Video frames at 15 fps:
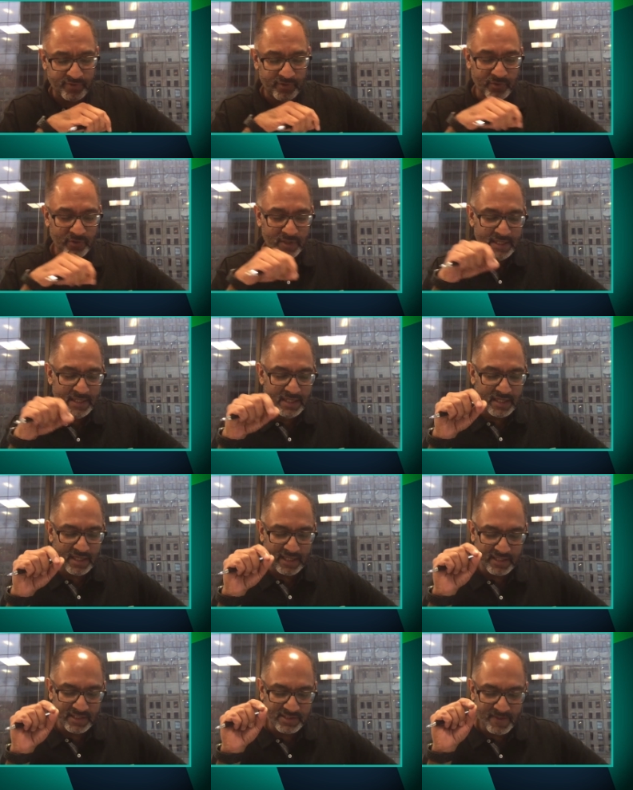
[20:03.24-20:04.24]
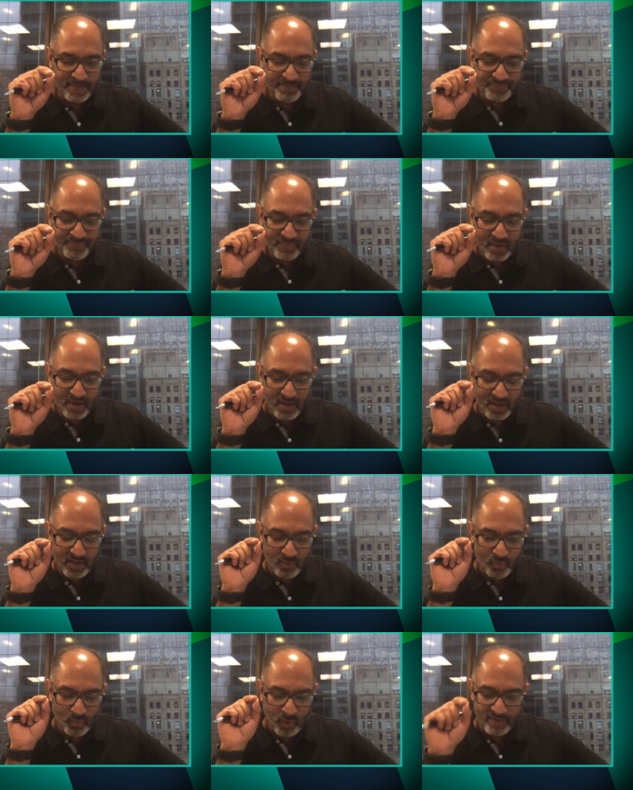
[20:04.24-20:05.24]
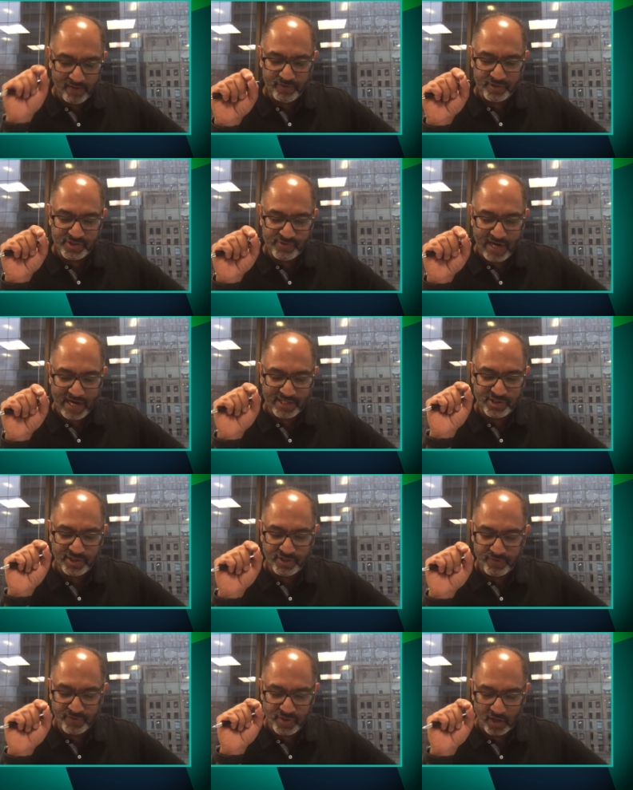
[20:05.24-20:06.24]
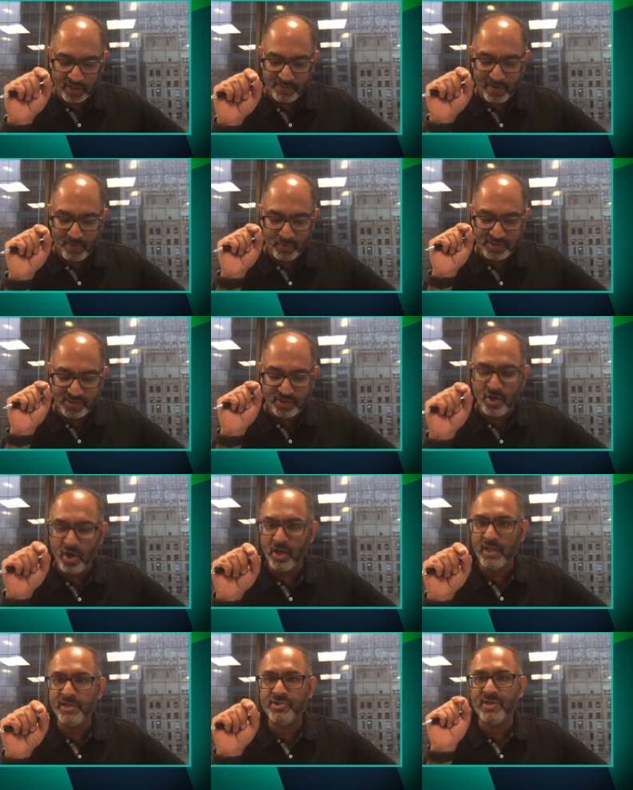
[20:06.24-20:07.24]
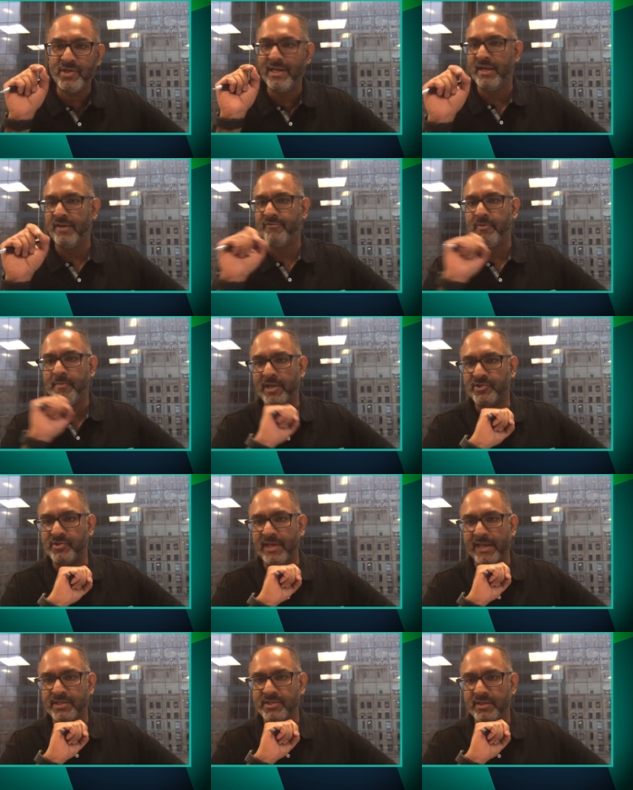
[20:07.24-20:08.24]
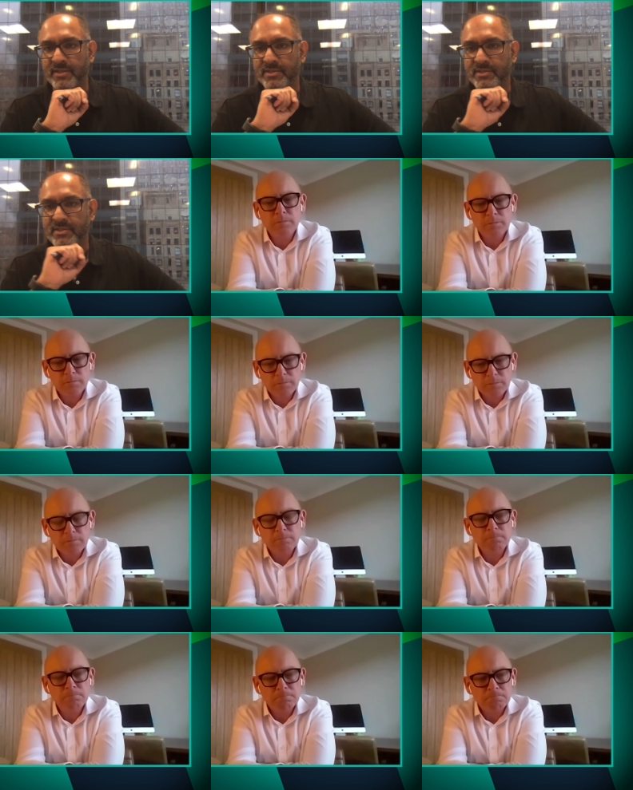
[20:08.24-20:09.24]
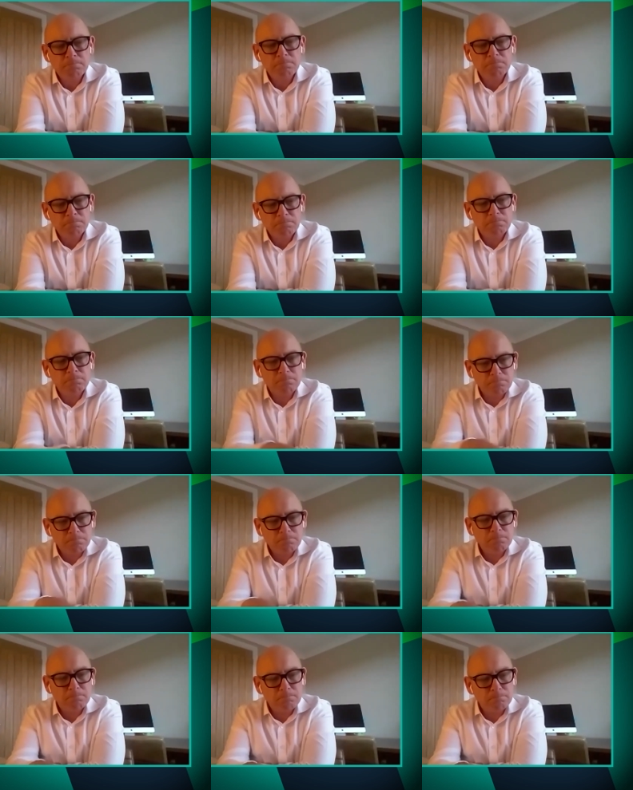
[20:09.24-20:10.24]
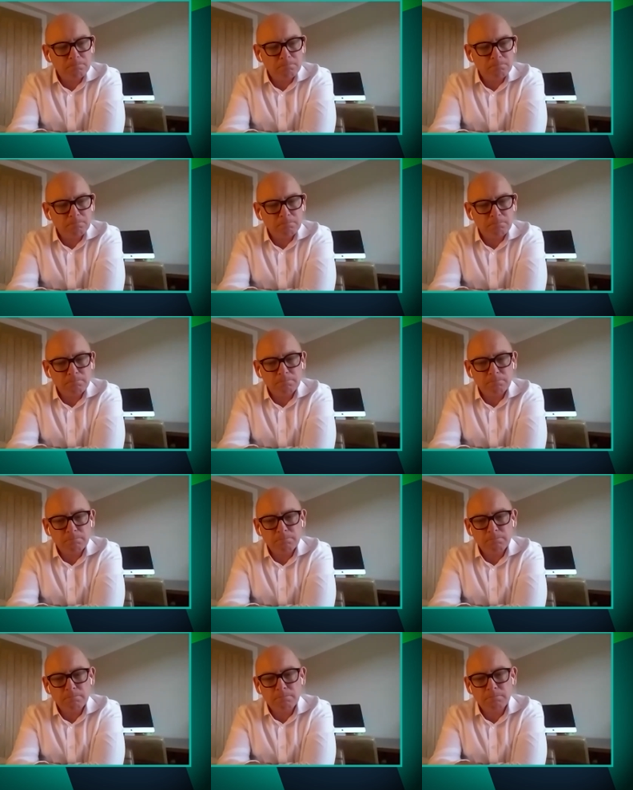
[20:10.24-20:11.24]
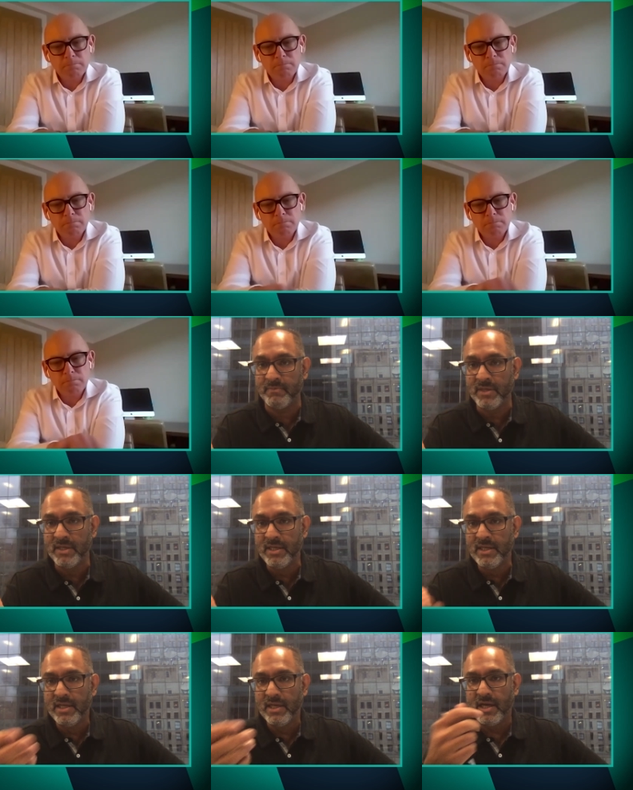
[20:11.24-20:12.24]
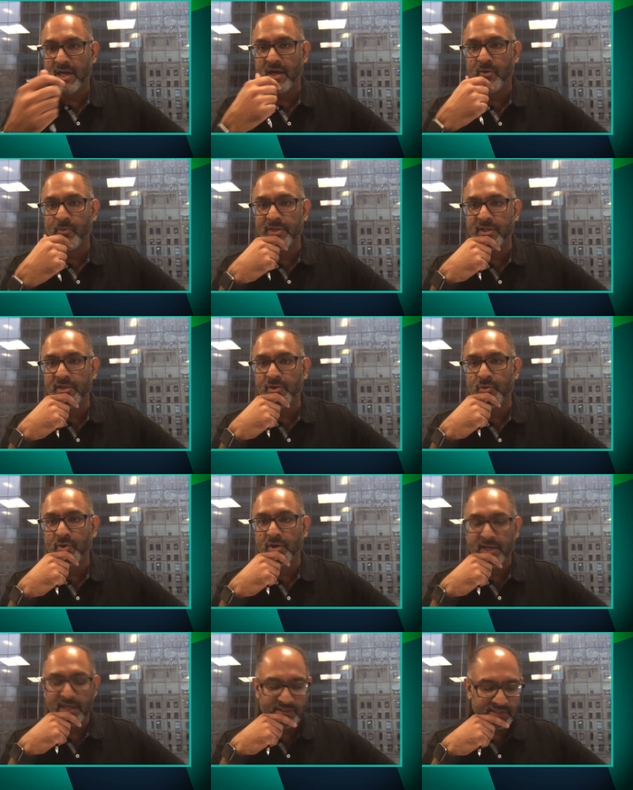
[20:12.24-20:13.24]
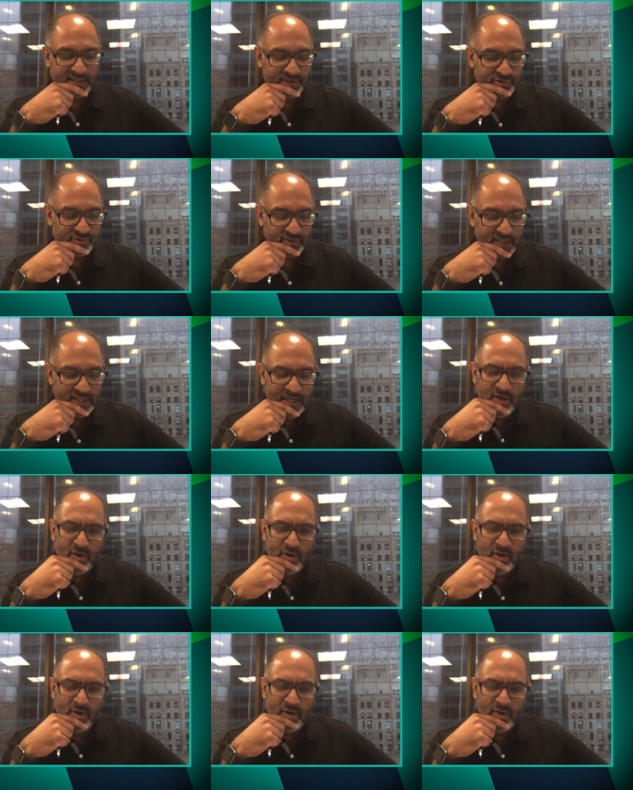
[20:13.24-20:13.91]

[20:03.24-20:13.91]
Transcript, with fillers: through, is one of your strategies you talked about was knowledge and information excellence. And, and as part of that, you've developed a procurement excellence team uh, within the organization.